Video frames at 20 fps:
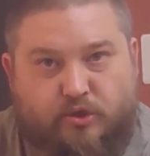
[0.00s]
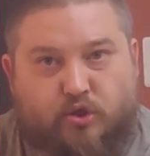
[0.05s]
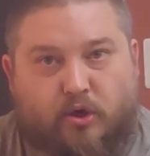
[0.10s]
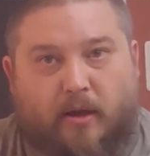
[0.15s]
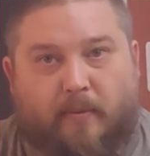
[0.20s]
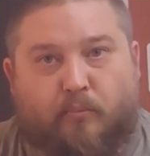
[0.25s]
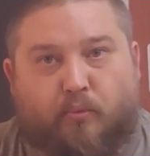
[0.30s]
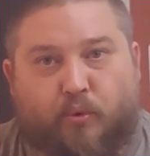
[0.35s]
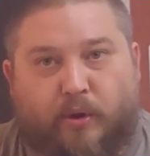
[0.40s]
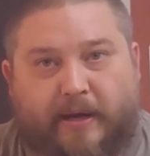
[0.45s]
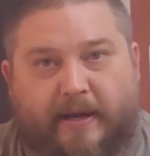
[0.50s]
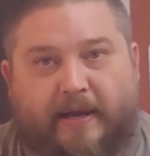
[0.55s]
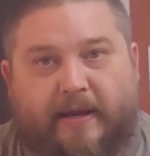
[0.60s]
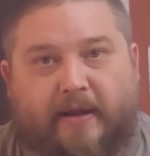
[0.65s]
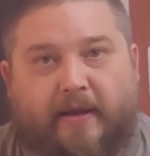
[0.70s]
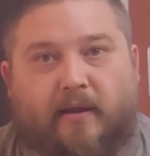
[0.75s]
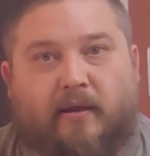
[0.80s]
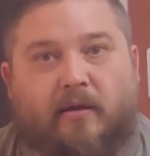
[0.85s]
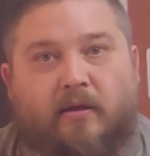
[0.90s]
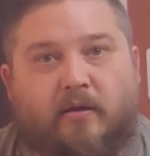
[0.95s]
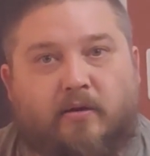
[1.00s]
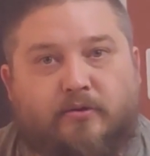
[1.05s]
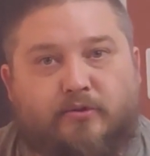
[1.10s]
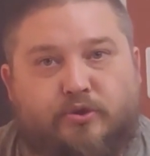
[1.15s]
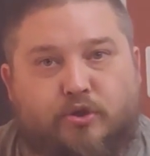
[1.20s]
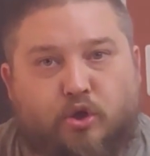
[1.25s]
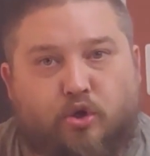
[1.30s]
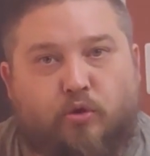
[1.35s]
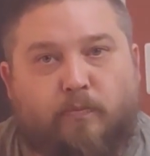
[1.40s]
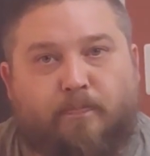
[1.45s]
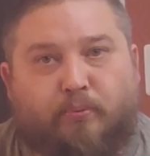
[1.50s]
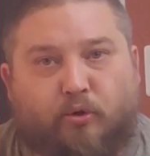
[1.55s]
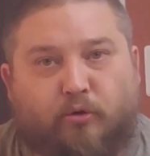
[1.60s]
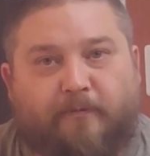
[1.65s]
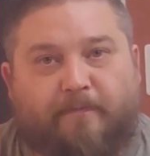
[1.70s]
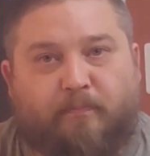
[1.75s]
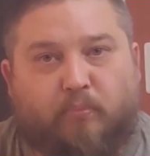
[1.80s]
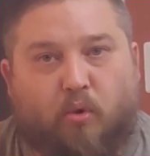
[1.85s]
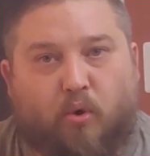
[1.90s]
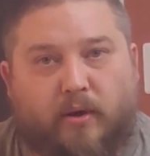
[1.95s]
So I'm reading 2
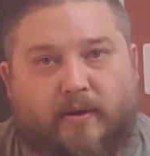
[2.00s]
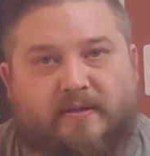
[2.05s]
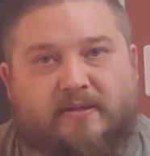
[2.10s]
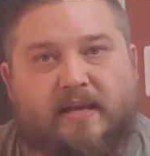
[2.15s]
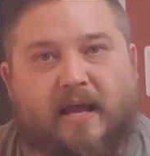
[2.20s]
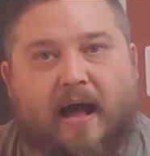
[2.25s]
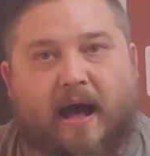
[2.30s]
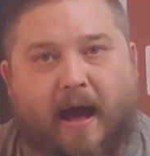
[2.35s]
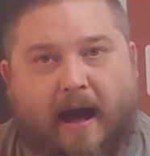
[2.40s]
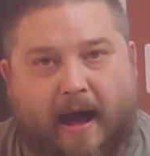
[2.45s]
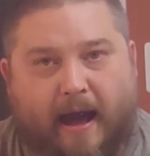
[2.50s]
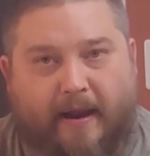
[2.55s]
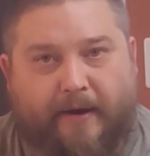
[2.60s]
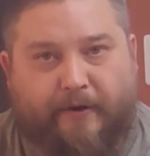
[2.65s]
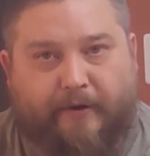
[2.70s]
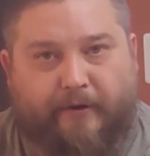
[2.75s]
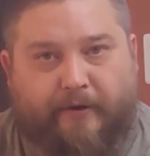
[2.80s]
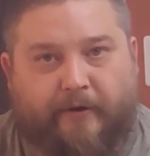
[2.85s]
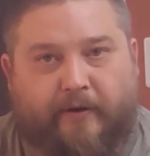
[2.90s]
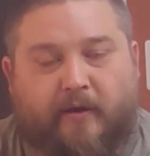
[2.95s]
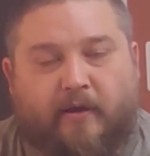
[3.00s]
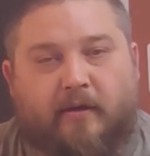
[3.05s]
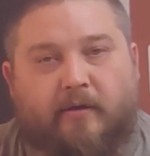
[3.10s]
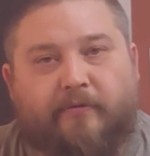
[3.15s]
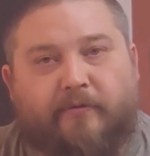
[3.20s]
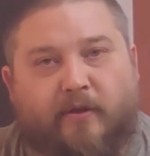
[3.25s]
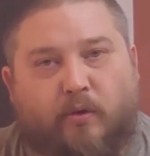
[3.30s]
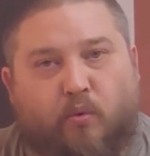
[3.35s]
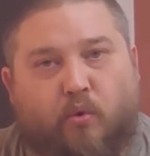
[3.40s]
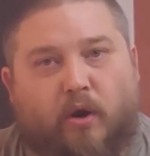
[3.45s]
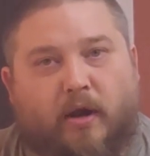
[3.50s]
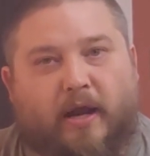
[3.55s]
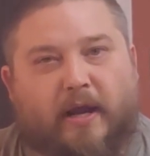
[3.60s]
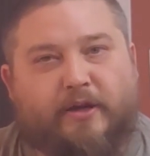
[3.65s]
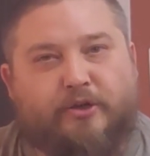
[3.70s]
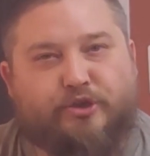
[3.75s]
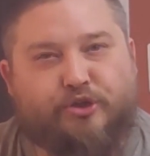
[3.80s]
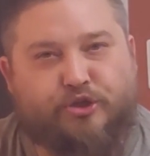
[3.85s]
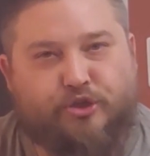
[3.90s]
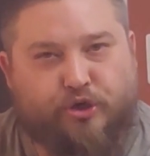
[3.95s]
proof points higher than what
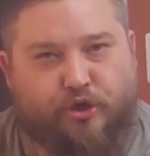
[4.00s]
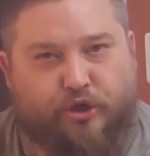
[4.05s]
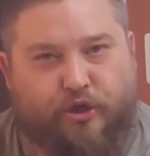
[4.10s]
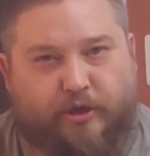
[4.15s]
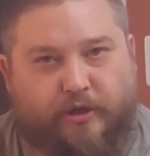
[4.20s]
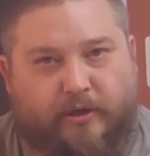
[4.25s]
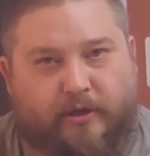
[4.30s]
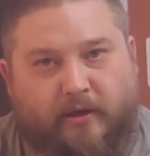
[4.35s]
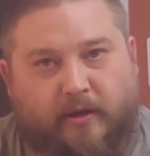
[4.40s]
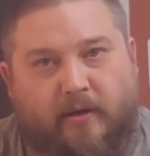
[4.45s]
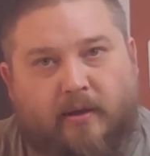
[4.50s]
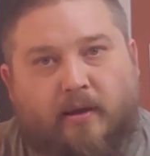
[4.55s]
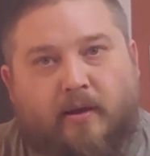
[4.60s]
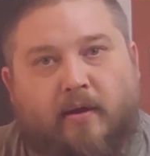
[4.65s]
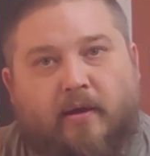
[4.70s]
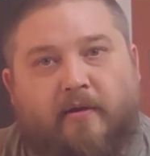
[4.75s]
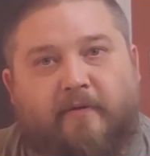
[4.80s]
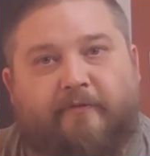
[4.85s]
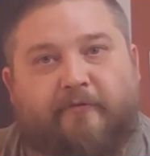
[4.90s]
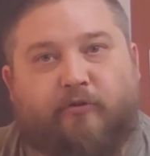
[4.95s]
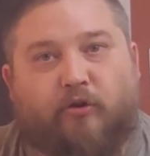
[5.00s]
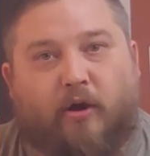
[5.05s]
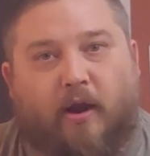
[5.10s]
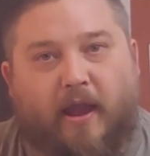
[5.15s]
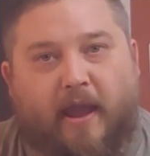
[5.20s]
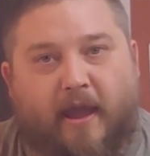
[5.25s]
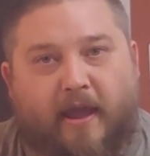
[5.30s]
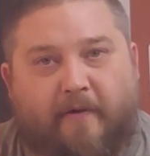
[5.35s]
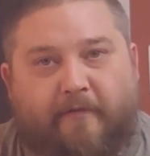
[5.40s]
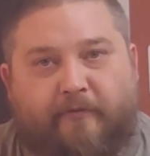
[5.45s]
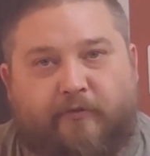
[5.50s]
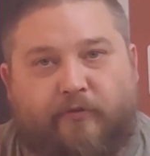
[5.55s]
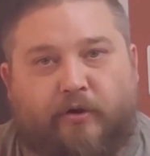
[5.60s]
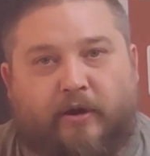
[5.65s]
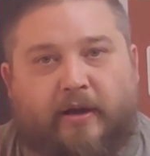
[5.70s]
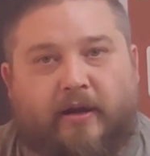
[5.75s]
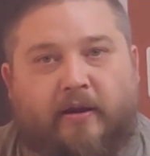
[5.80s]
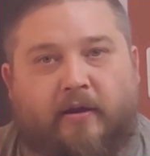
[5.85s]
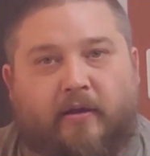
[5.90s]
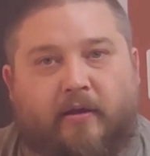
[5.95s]
I should for
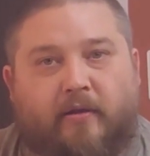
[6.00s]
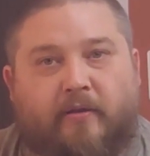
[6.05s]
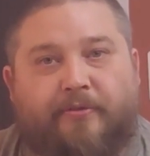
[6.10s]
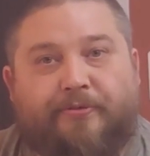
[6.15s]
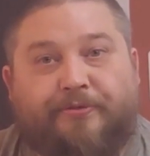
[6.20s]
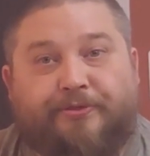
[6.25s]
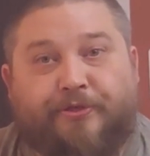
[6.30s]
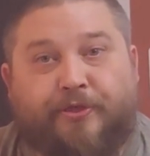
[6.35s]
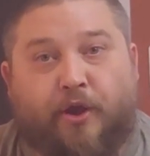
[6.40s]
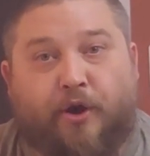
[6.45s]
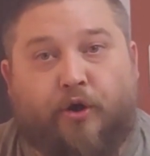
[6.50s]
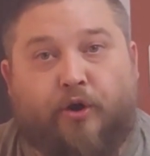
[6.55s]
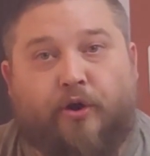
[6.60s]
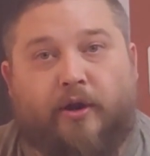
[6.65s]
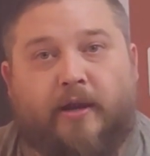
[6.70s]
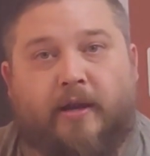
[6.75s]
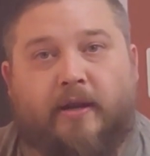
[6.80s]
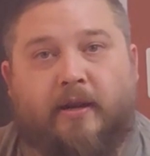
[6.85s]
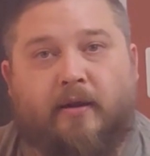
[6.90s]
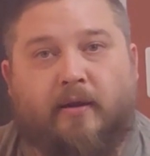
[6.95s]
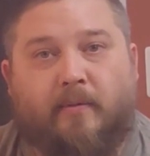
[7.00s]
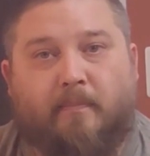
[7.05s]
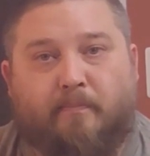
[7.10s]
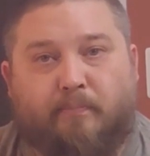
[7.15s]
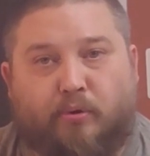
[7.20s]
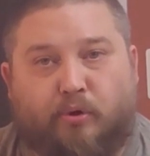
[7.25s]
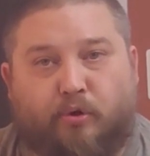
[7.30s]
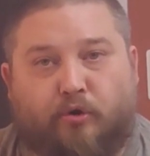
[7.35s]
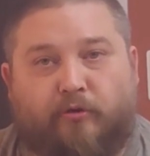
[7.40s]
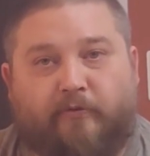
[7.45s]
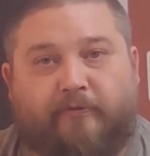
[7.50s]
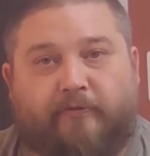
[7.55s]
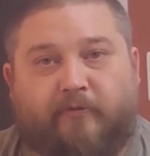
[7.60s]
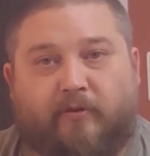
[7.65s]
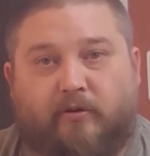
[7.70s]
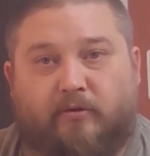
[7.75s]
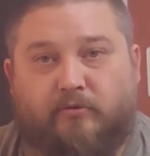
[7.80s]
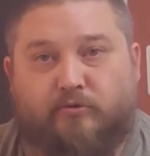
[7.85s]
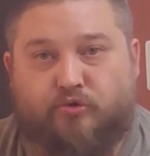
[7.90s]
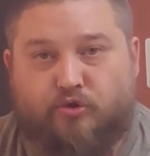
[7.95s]
every 30 proof
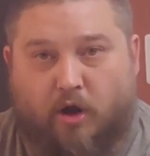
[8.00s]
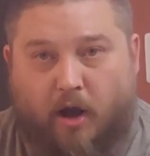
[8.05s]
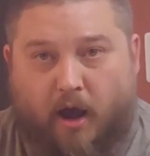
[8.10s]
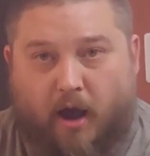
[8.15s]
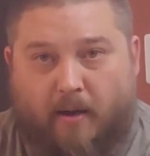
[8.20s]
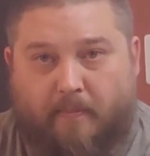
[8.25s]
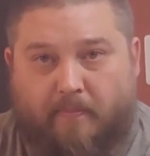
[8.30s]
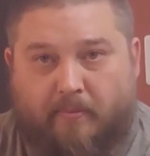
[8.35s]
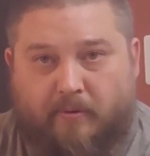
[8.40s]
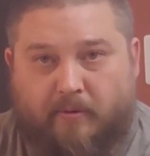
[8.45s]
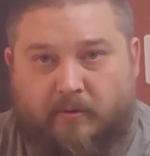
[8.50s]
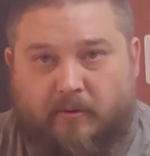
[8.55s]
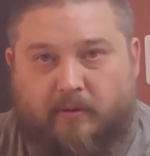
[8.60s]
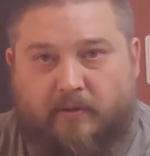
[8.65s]
drop.